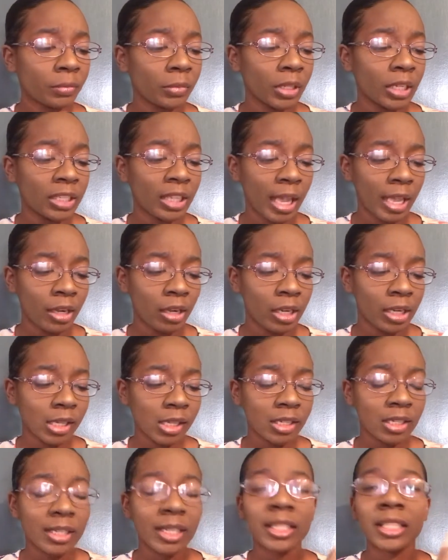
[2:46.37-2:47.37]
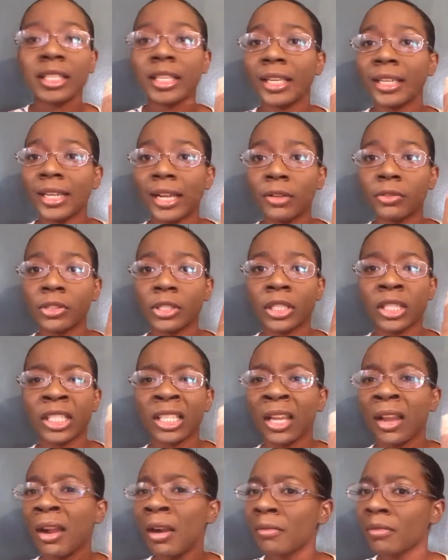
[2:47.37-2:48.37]
container. This is 16 ounces
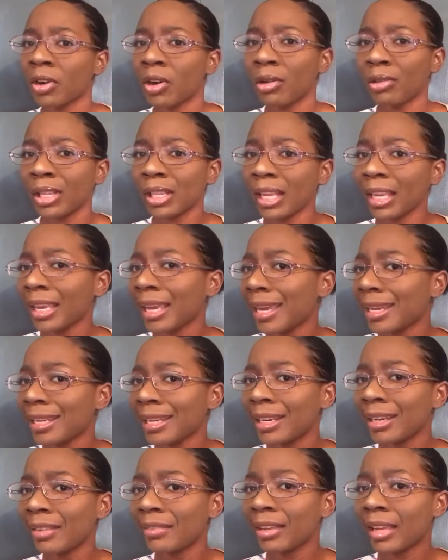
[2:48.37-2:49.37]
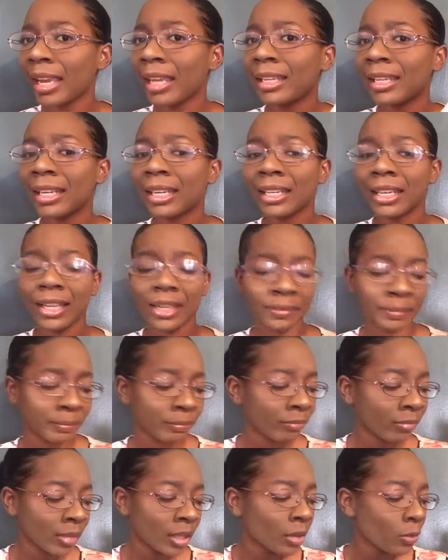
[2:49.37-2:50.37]
for only like $8.99.
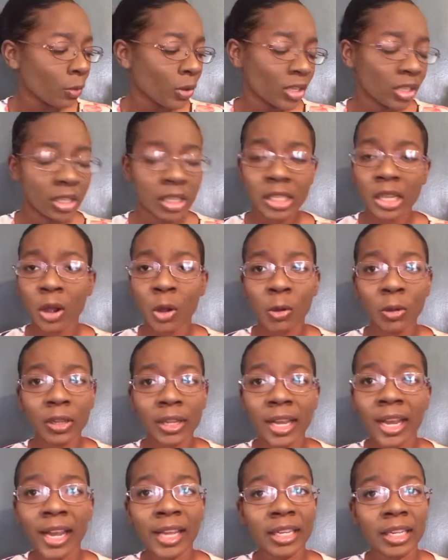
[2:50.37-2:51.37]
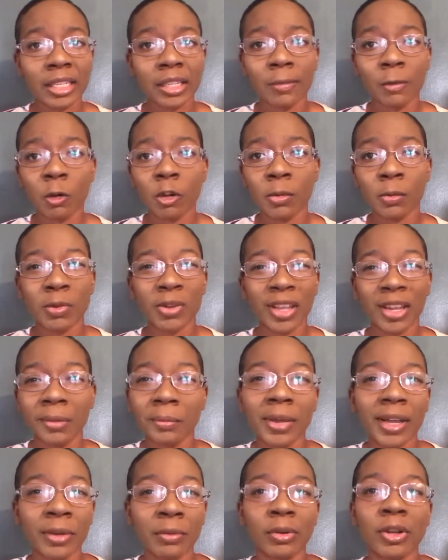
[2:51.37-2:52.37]
Which this whole line is affordable.
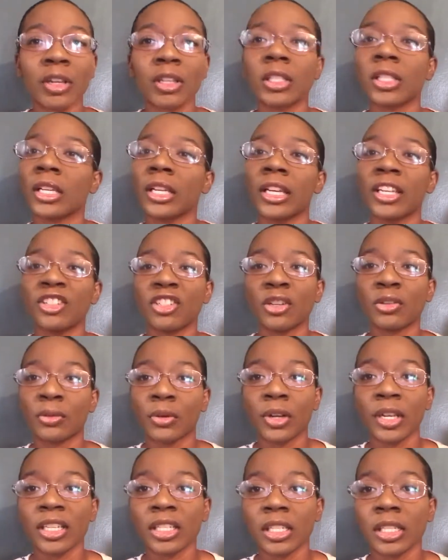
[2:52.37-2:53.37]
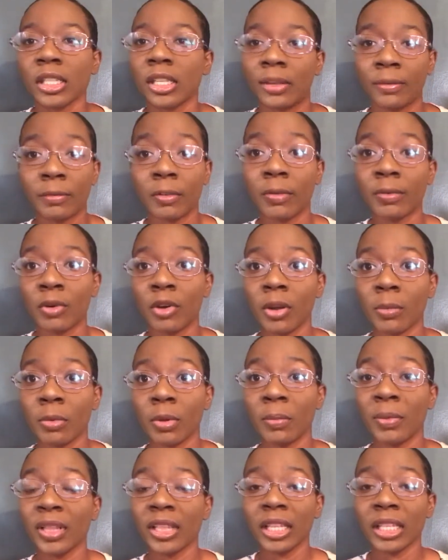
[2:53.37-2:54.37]
Even BodyWorks in general is just
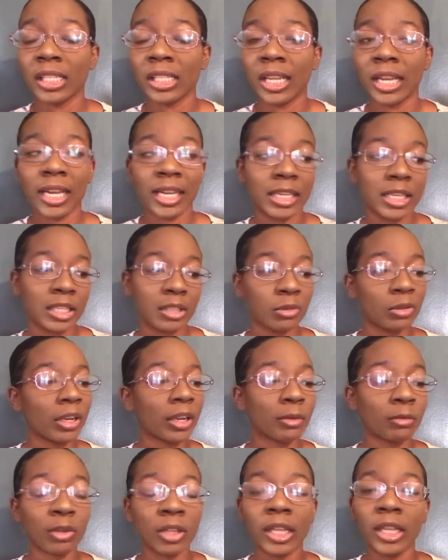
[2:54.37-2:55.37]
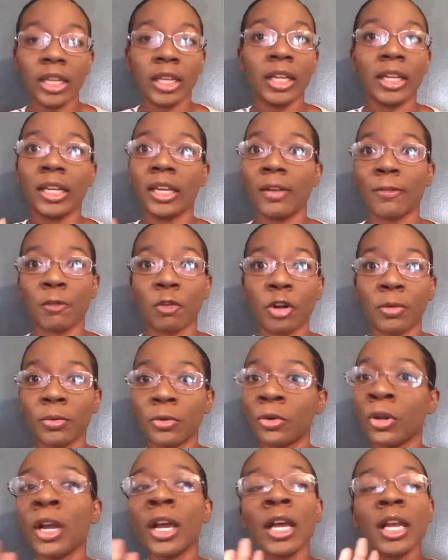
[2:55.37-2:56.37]
affordable, but this line is like really good and
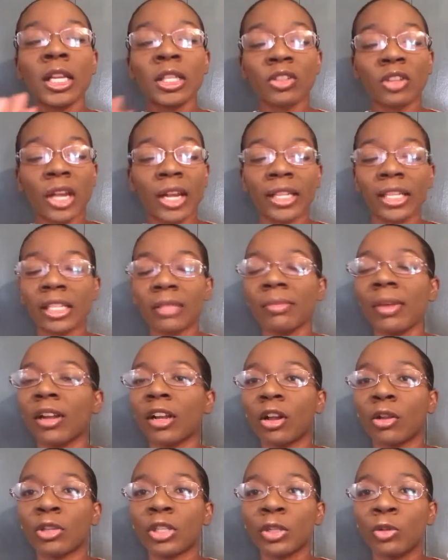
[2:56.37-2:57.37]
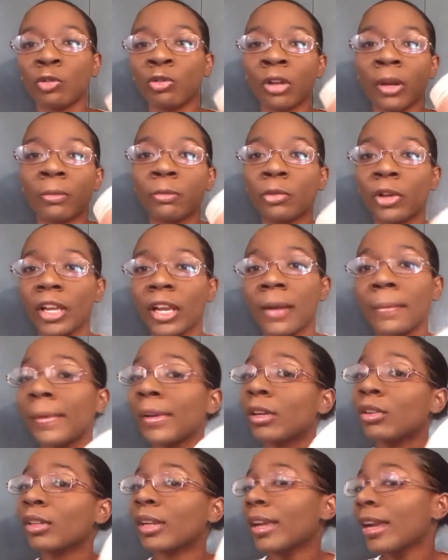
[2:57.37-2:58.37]
affordable. So like this is my go-to. I'm
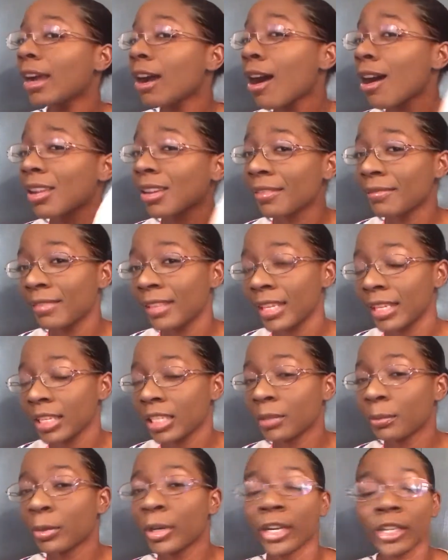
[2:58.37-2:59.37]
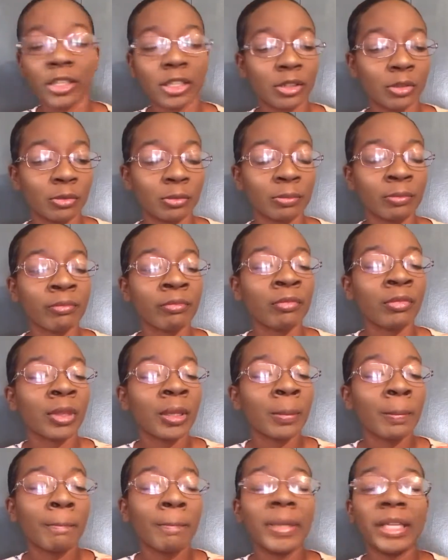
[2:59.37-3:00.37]
re-upping on all of these pretty soon.
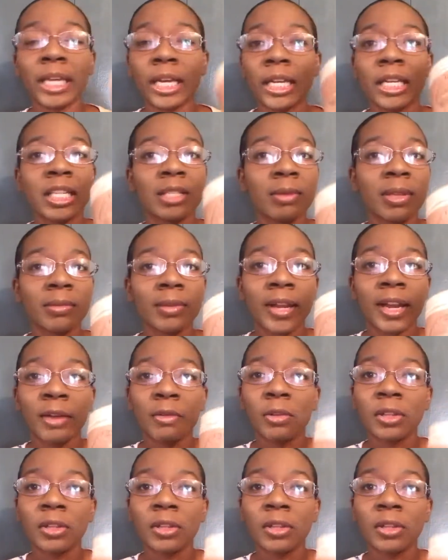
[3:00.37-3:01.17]
But yeah, this makes my hair